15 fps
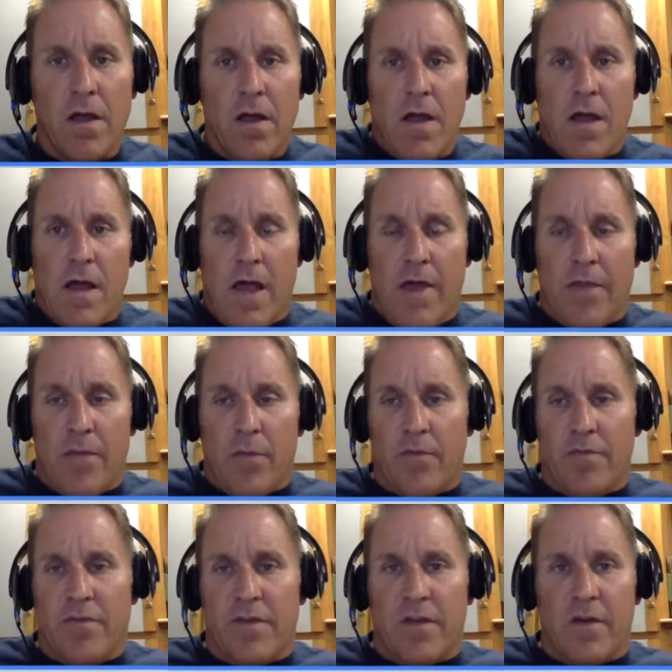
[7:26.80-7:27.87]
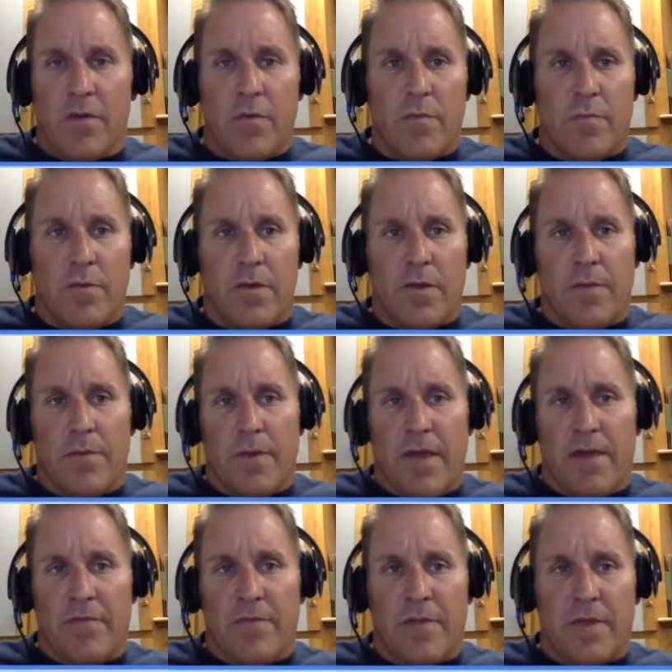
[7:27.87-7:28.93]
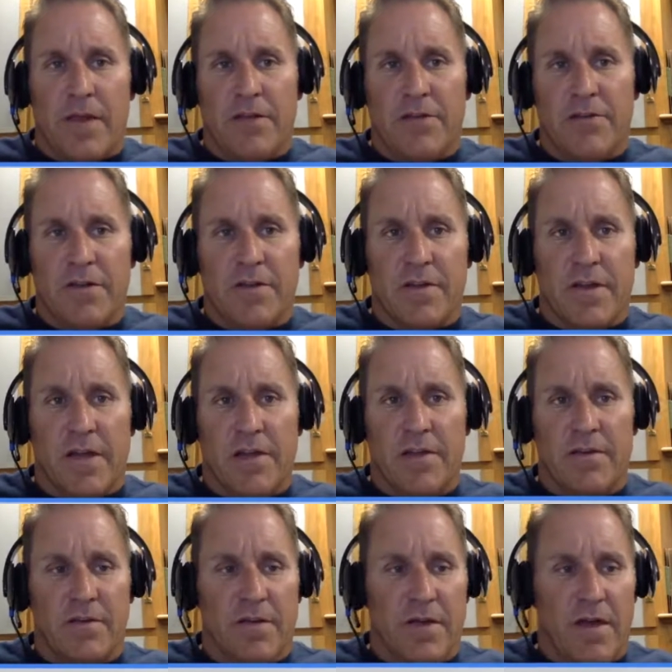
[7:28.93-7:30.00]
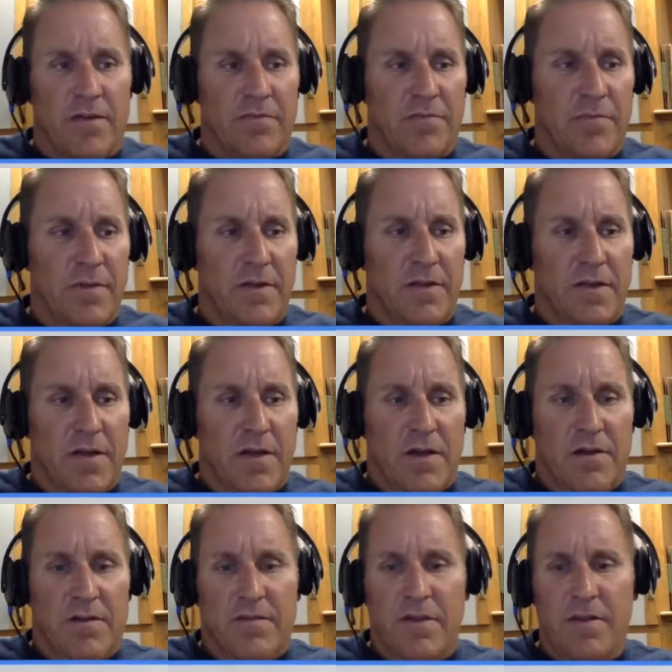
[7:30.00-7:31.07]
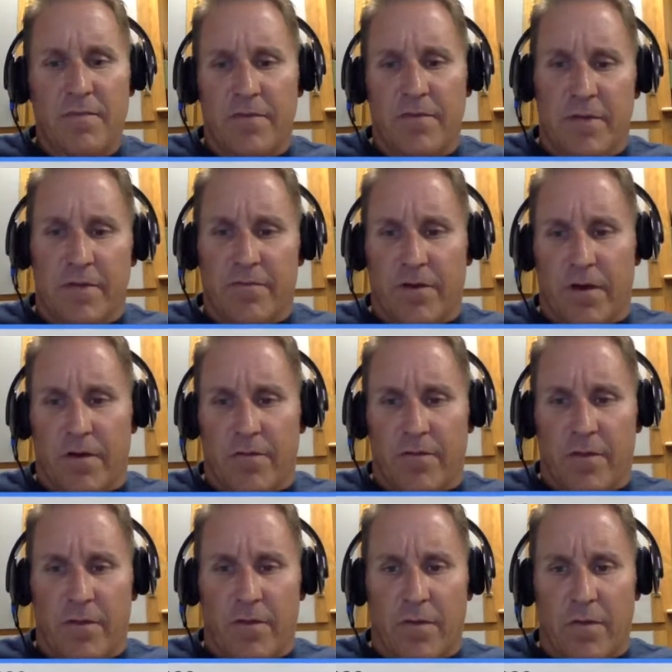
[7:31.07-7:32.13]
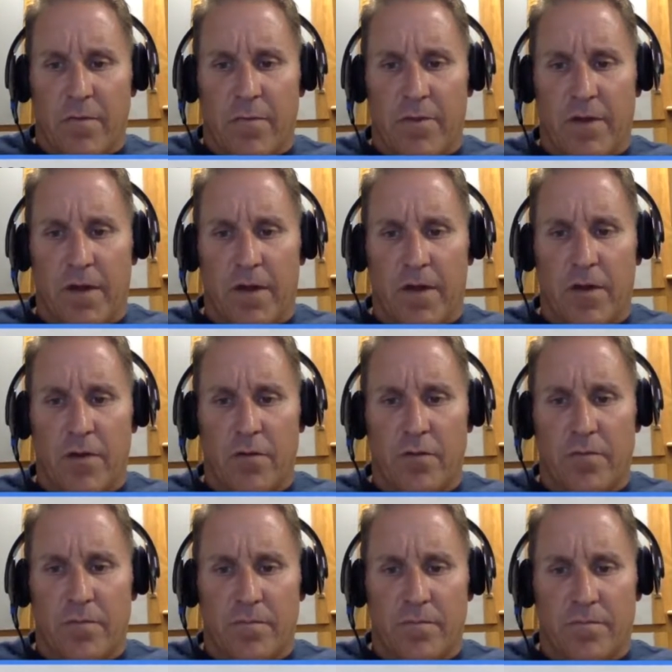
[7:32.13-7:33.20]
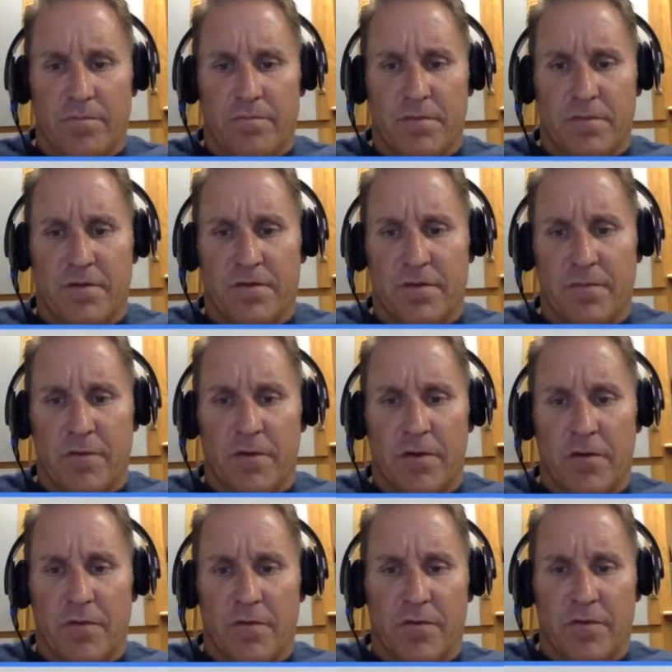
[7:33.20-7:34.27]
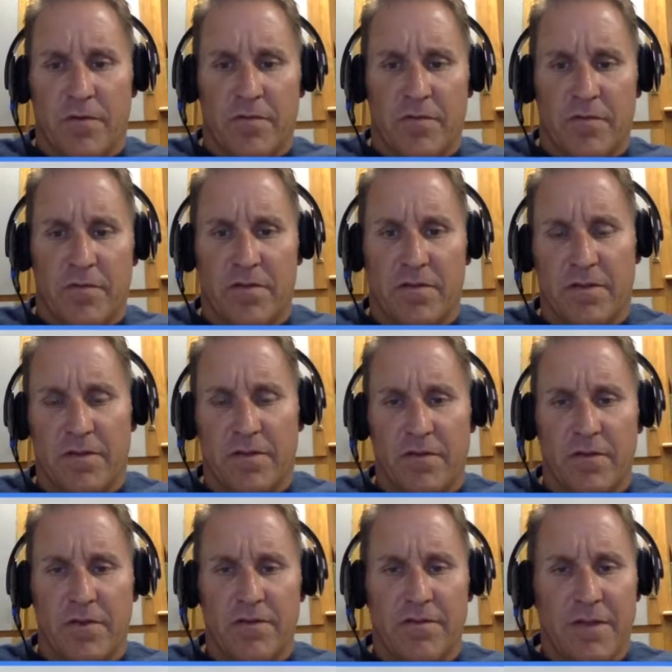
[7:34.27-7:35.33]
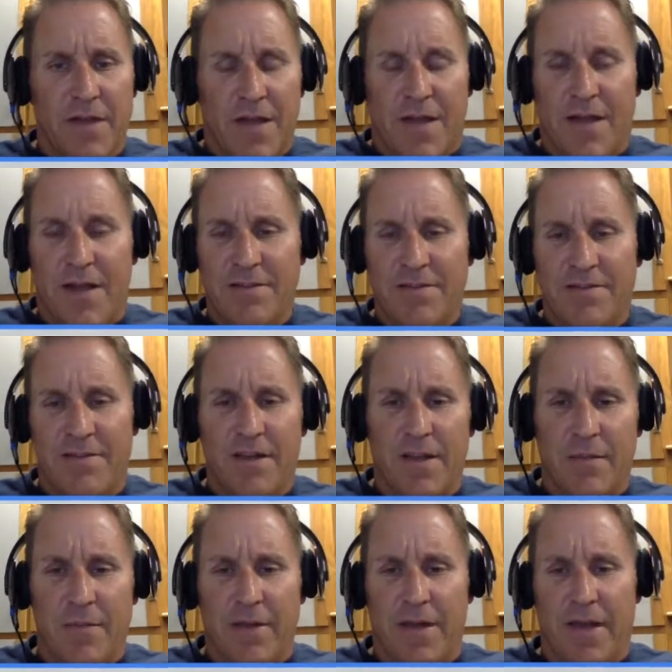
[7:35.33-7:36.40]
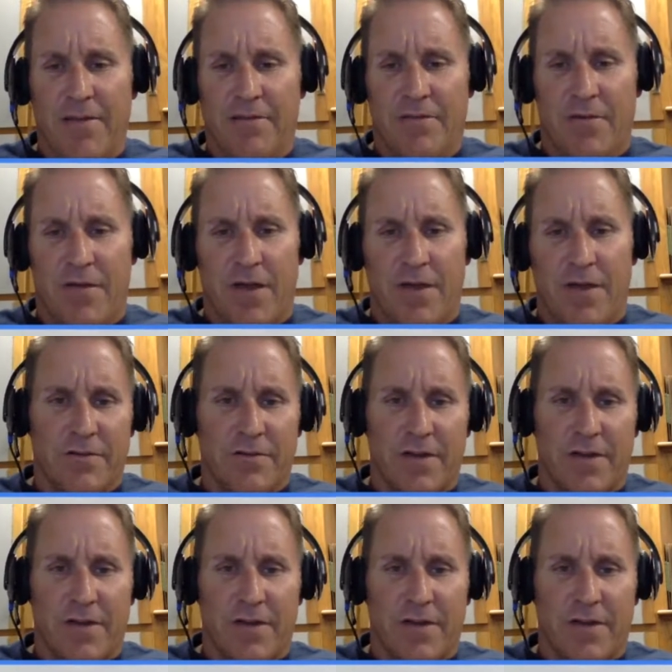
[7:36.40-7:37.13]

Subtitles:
And the one video we put up on Hazmat Nation, the NTSB seems to be involved, although their PIO didn't seem to know the specifics. So it's still a big head scratcher.